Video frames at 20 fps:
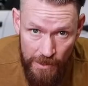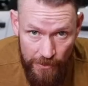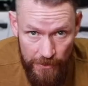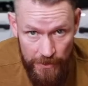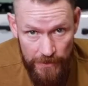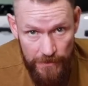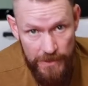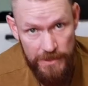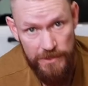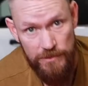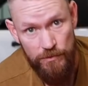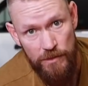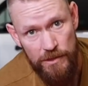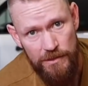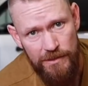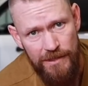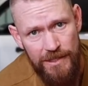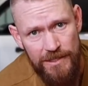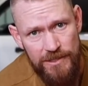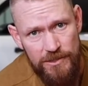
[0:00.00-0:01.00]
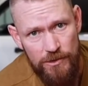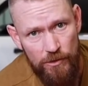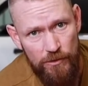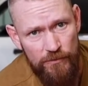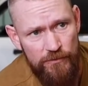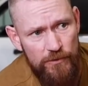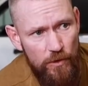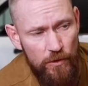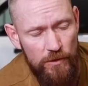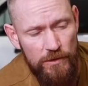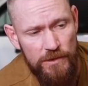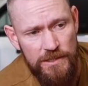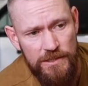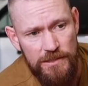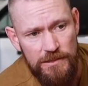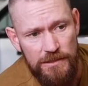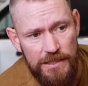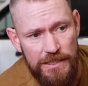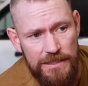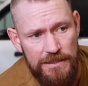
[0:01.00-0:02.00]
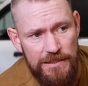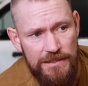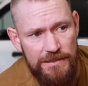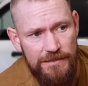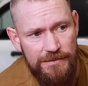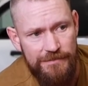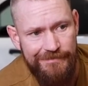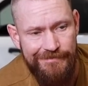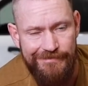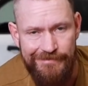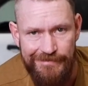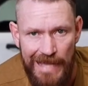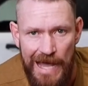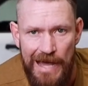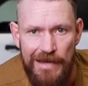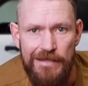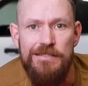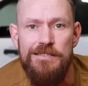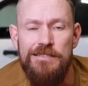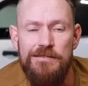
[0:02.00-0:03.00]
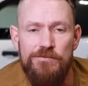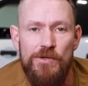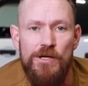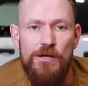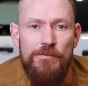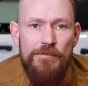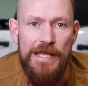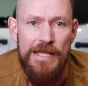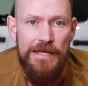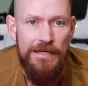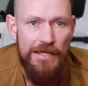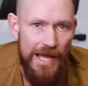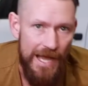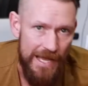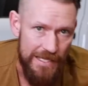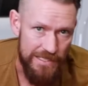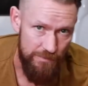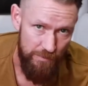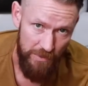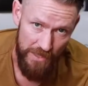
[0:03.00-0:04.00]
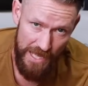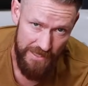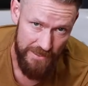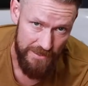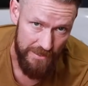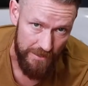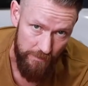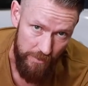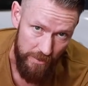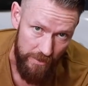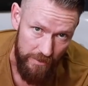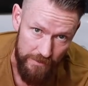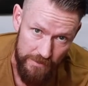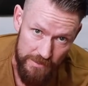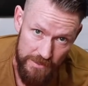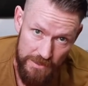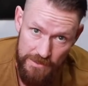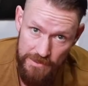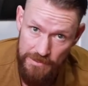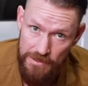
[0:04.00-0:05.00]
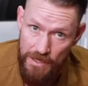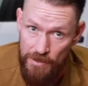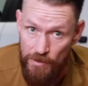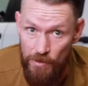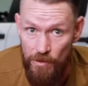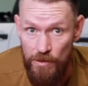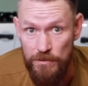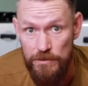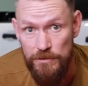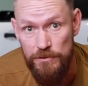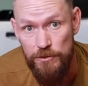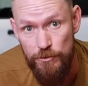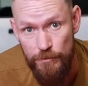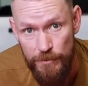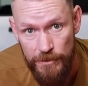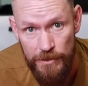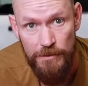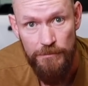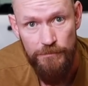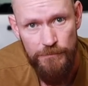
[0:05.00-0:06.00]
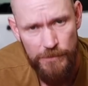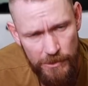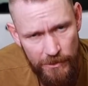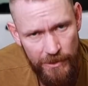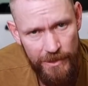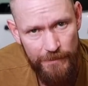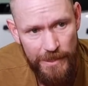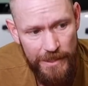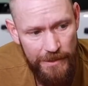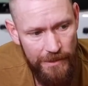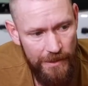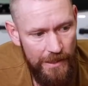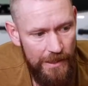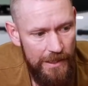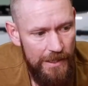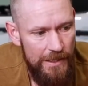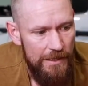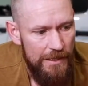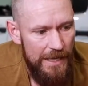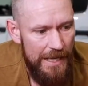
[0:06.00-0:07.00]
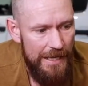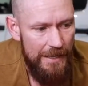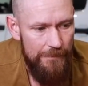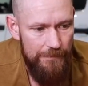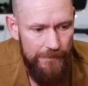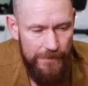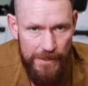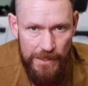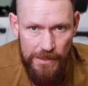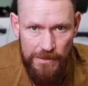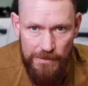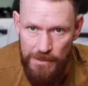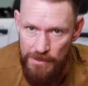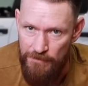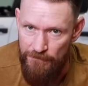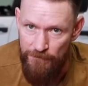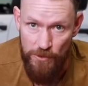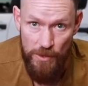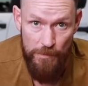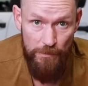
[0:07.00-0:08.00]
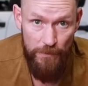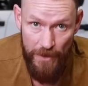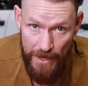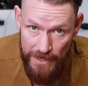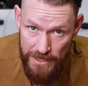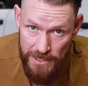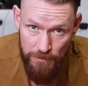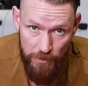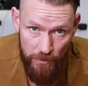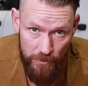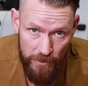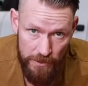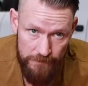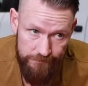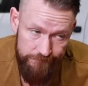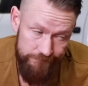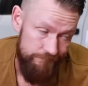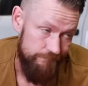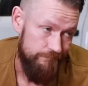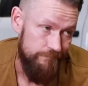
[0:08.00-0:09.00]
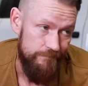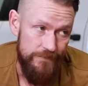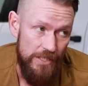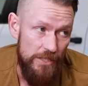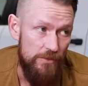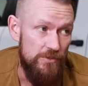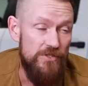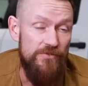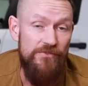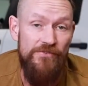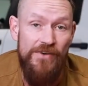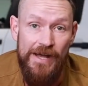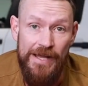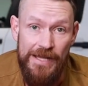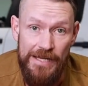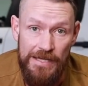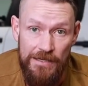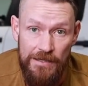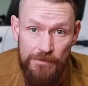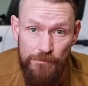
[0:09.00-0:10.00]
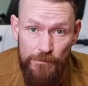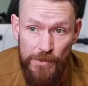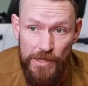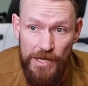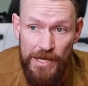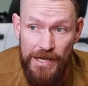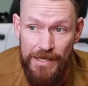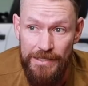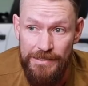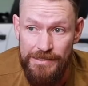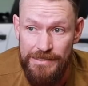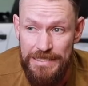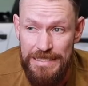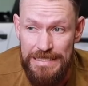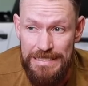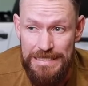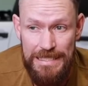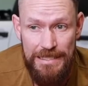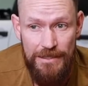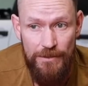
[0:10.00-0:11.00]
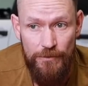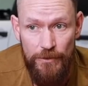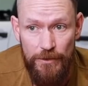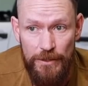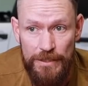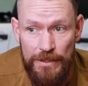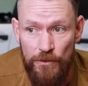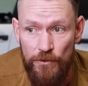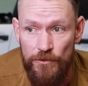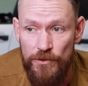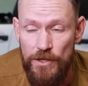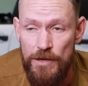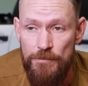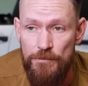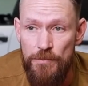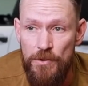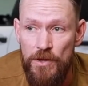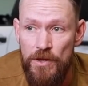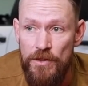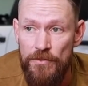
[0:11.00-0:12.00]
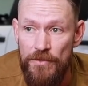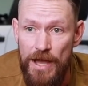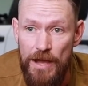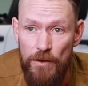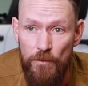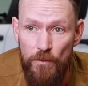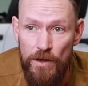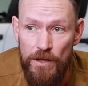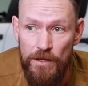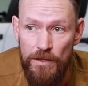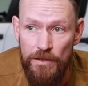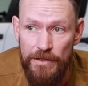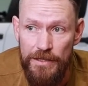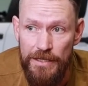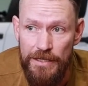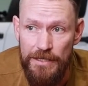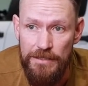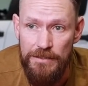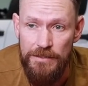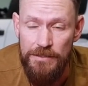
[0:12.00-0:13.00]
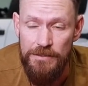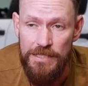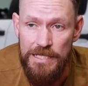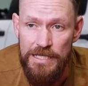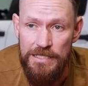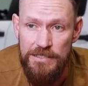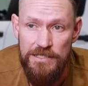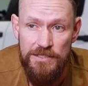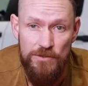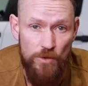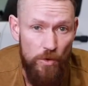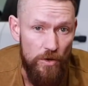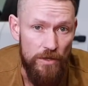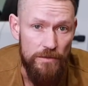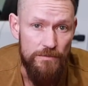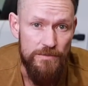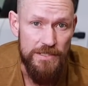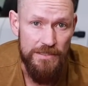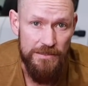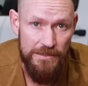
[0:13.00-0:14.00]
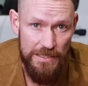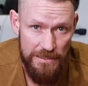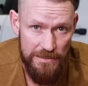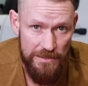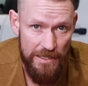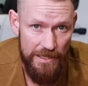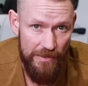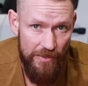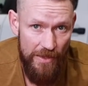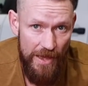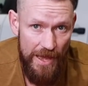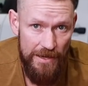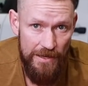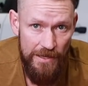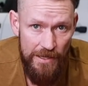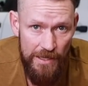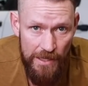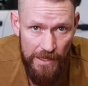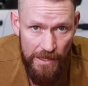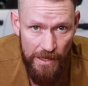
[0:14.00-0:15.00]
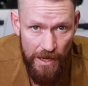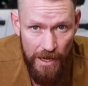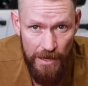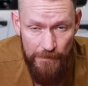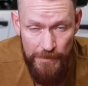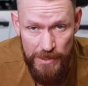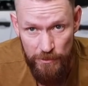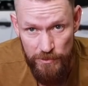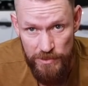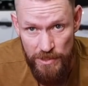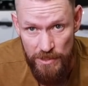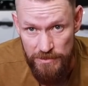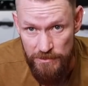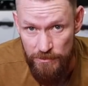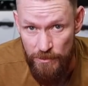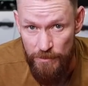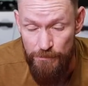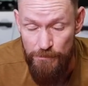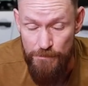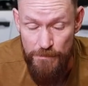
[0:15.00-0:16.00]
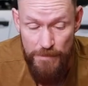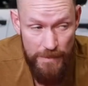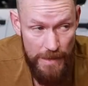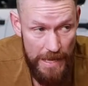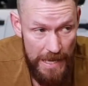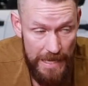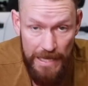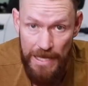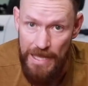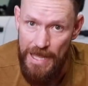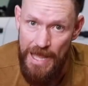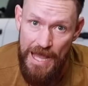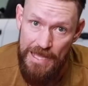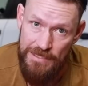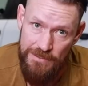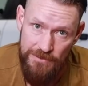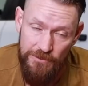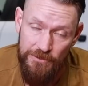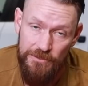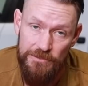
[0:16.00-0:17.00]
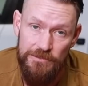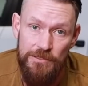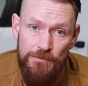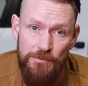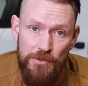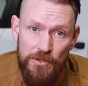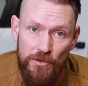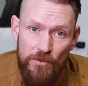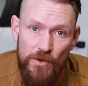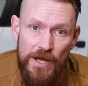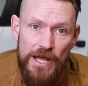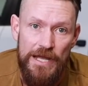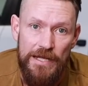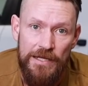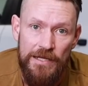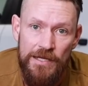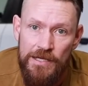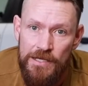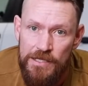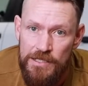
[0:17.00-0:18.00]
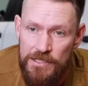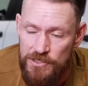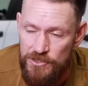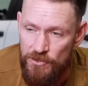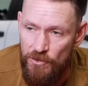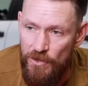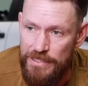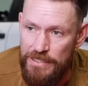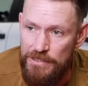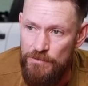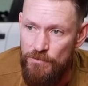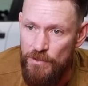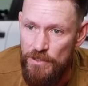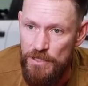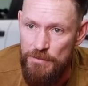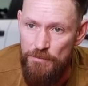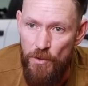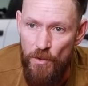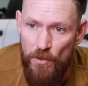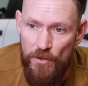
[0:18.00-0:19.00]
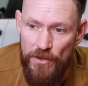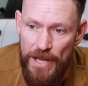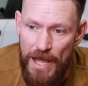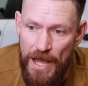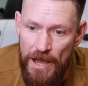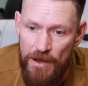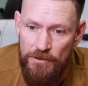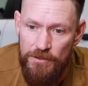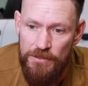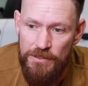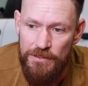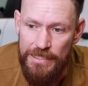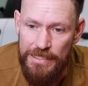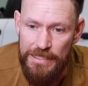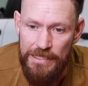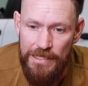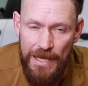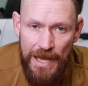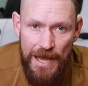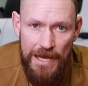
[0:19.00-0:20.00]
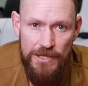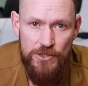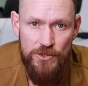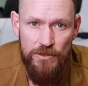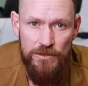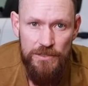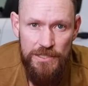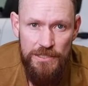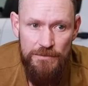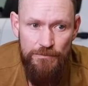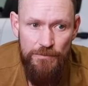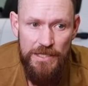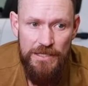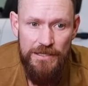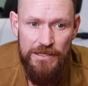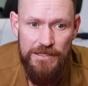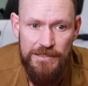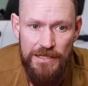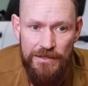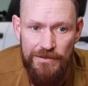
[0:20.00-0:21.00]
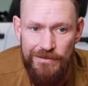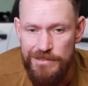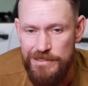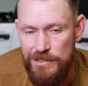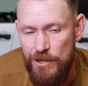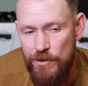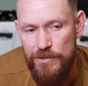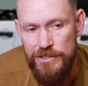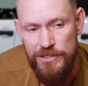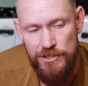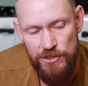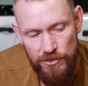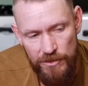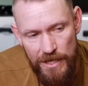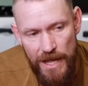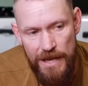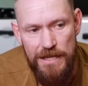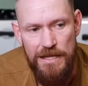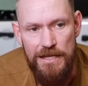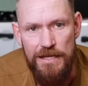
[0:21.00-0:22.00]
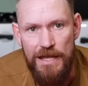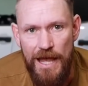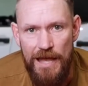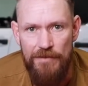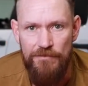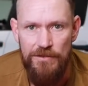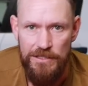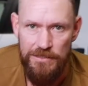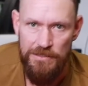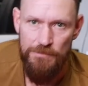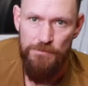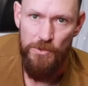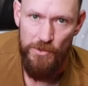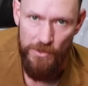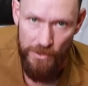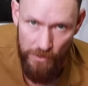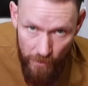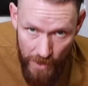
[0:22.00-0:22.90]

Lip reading: than this one. So, of course, it's not as well made. It has plastic parts. It's not all aluminum. You know what I mean? And for the price point, it was fine, but it didn't really hold up that well in storms and things like that. And it was also a mega hassle to put away. So I didn't really pull it out like casually because I was always dreading having to put it